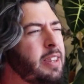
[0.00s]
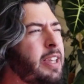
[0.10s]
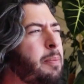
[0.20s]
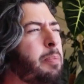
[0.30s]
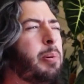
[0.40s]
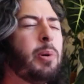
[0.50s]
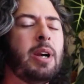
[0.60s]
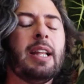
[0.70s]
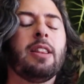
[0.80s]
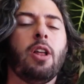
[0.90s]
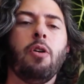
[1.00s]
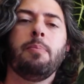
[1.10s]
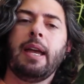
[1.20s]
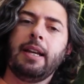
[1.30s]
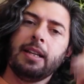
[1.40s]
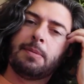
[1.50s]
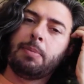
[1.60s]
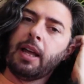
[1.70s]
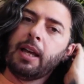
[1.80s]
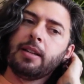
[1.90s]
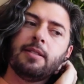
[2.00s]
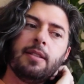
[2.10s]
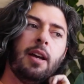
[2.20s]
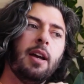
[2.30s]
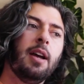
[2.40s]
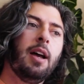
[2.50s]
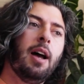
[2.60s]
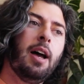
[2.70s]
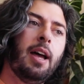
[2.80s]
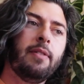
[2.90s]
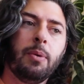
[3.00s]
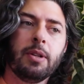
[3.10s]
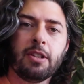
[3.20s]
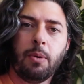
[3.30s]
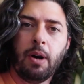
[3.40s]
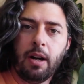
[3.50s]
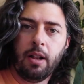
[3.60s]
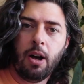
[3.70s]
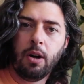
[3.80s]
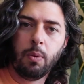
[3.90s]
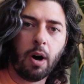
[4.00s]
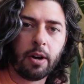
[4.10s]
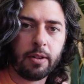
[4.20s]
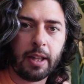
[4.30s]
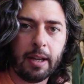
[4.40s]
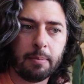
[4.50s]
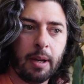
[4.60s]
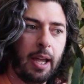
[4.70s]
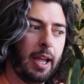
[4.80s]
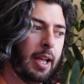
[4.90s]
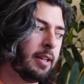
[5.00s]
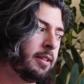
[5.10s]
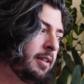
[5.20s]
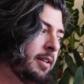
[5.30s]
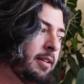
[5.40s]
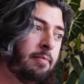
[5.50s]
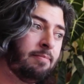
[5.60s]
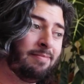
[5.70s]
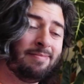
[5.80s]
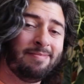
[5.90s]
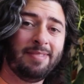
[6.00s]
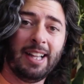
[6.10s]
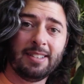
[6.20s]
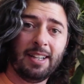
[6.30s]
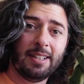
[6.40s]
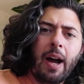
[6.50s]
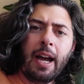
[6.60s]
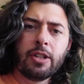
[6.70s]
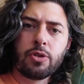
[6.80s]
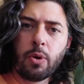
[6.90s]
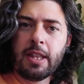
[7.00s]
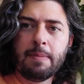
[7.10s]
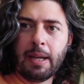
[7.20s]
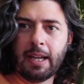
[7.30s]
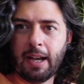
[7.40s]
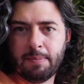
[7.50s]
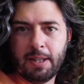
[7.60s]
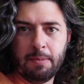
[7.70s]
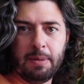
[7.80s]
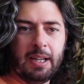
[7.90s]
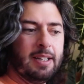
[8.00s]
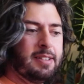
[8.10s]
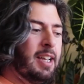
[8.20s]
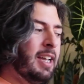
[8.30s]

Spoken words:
they're pretty low maintenance plants. Every once in a while I'll water them and that's it. I enjoy them being up there because